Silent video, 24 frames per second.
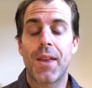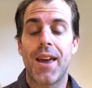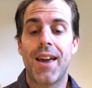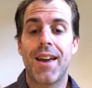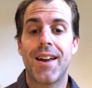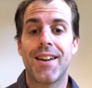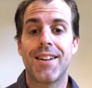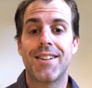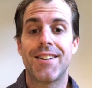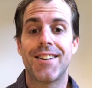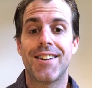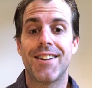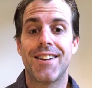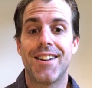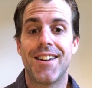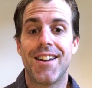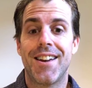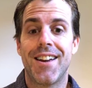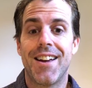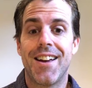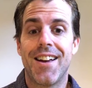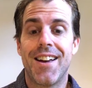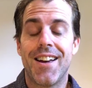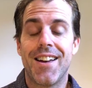And
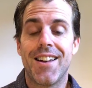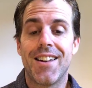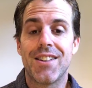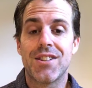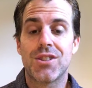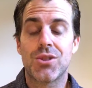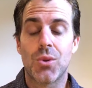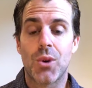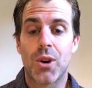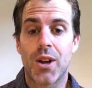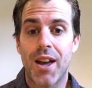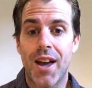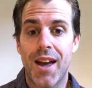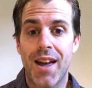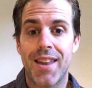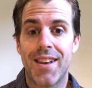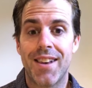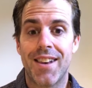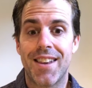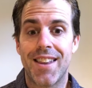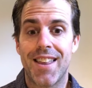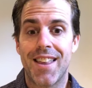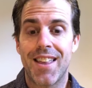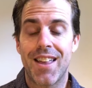so
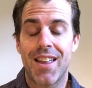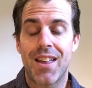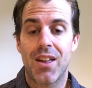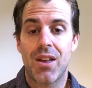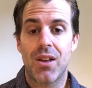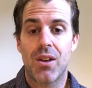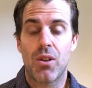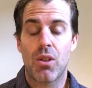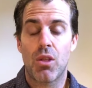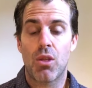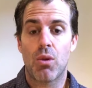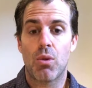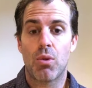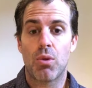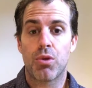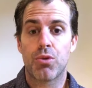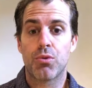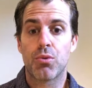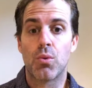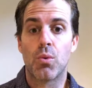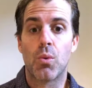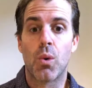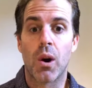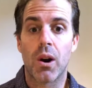again,
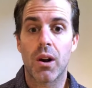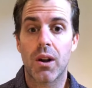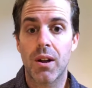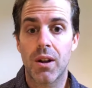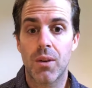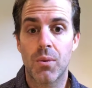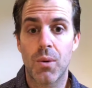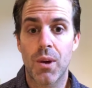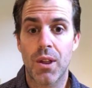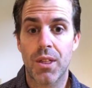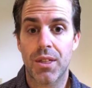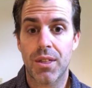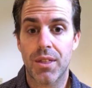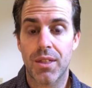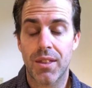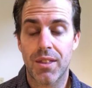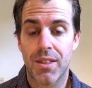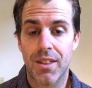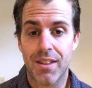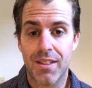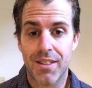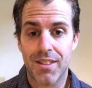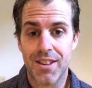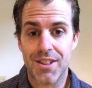through working
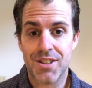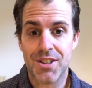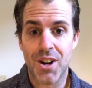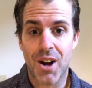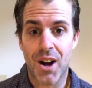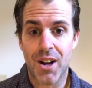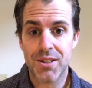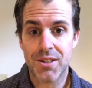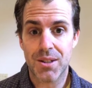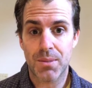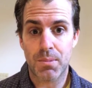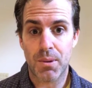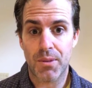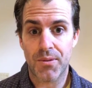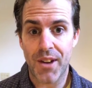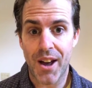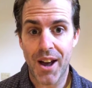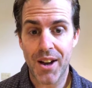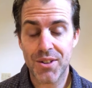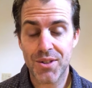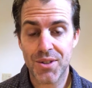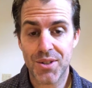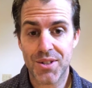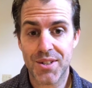with this concept of
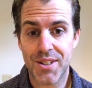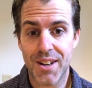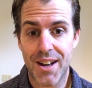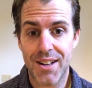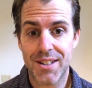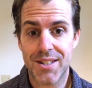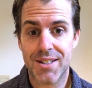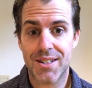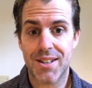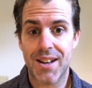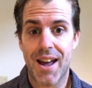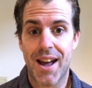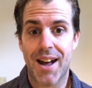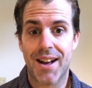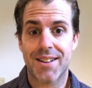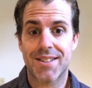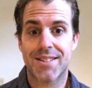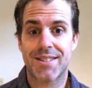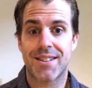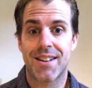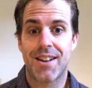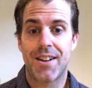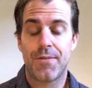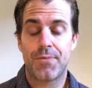exercise
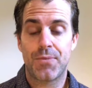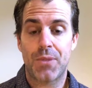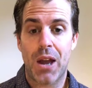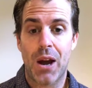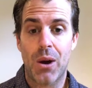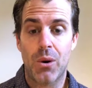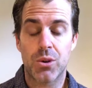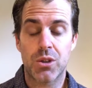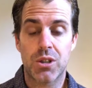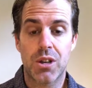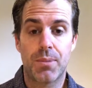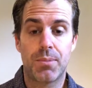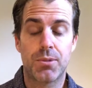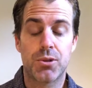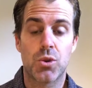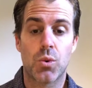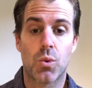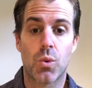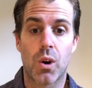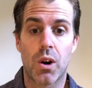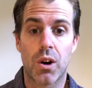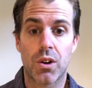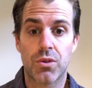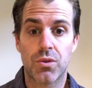snacks, I was able to
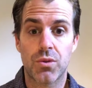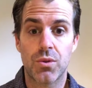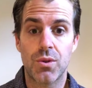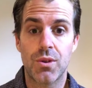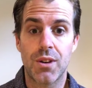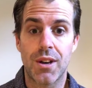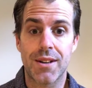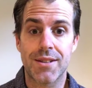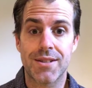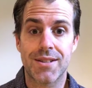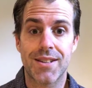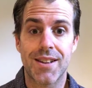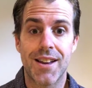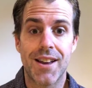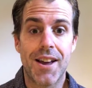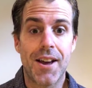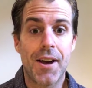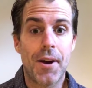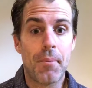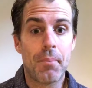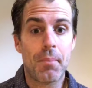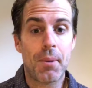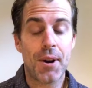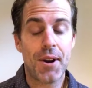work through this.
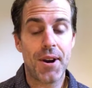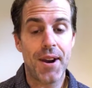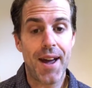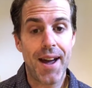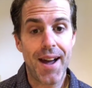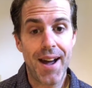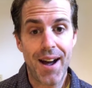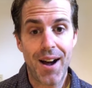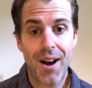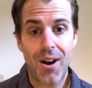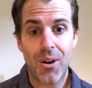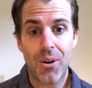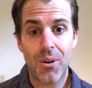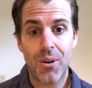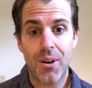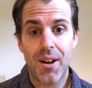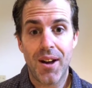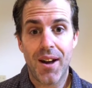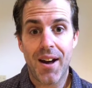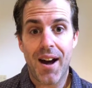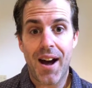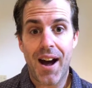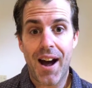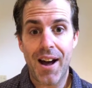But now
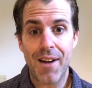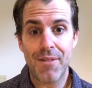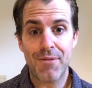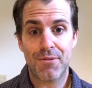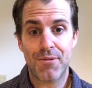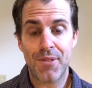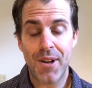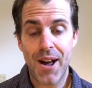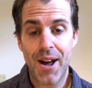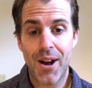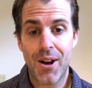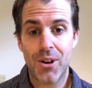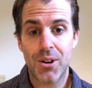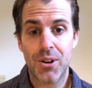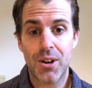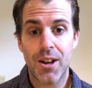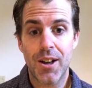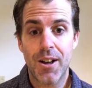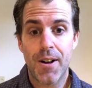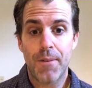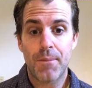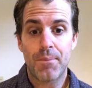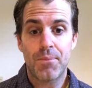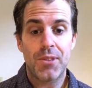I found
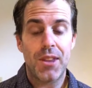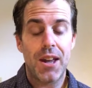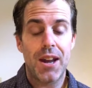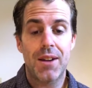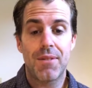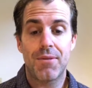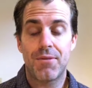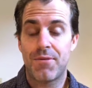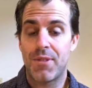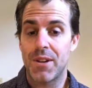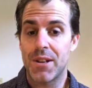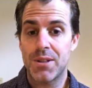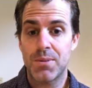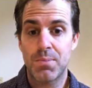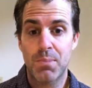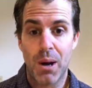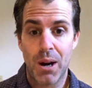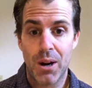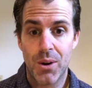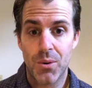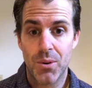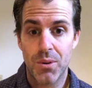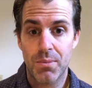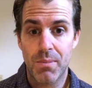that it fits
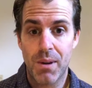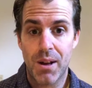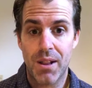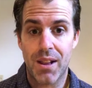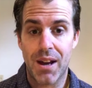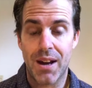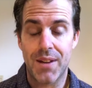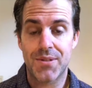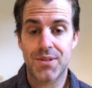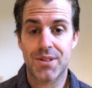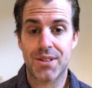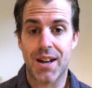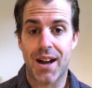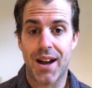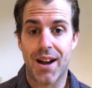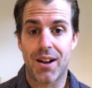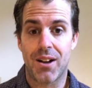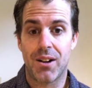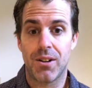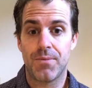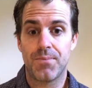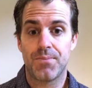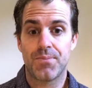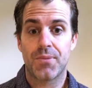better with my
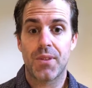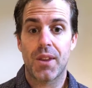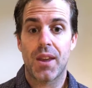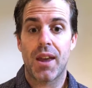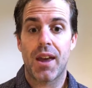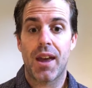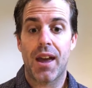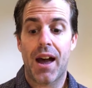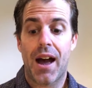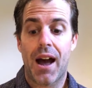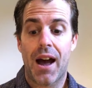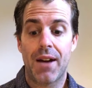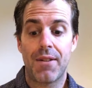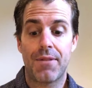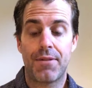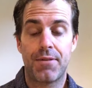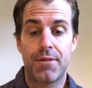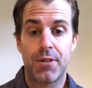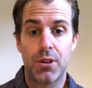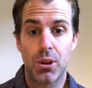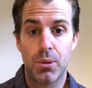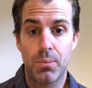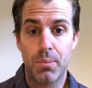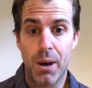lifestyle. I
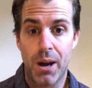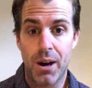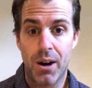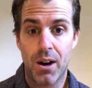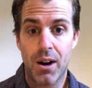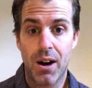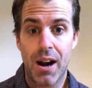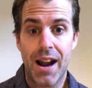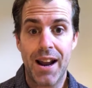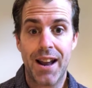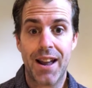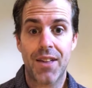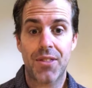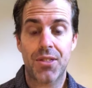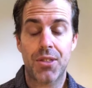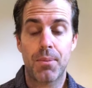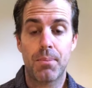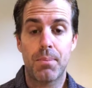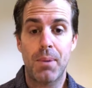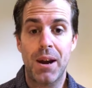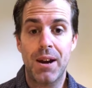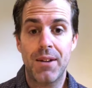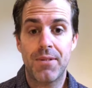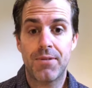feel better. I get the
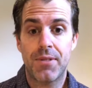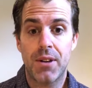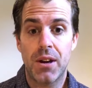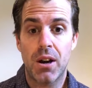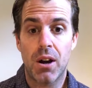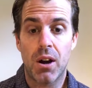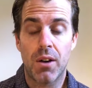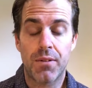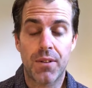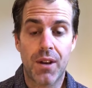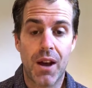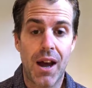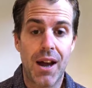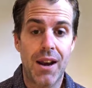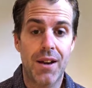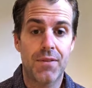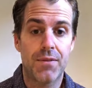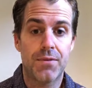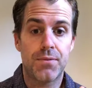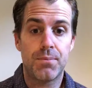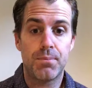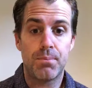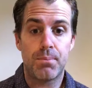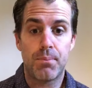benefit of kind
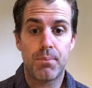of